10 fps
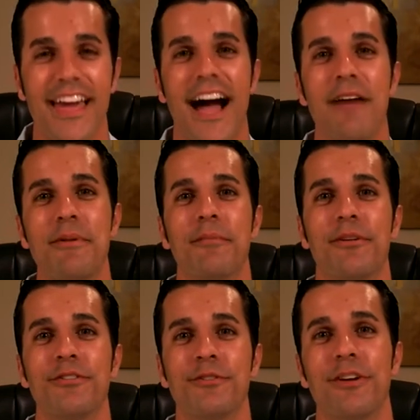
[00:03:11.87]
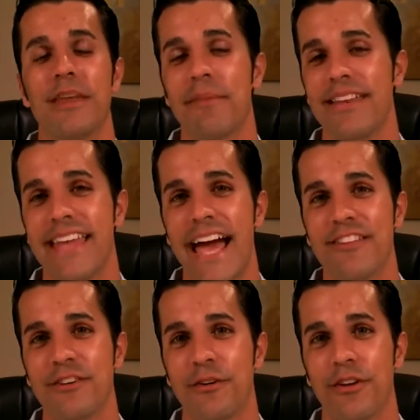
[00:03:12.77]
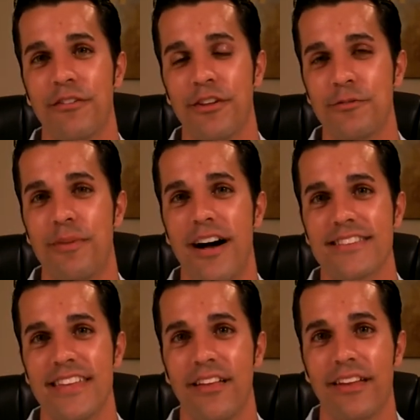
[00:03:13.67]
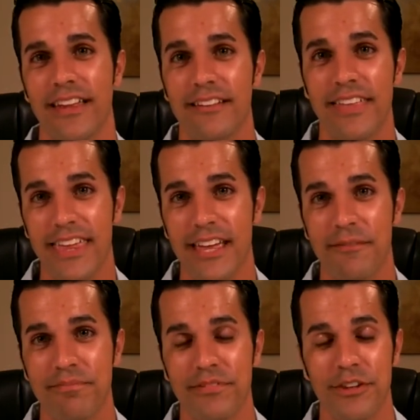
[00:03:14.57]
I remember a story that my dad told of his boss telling him,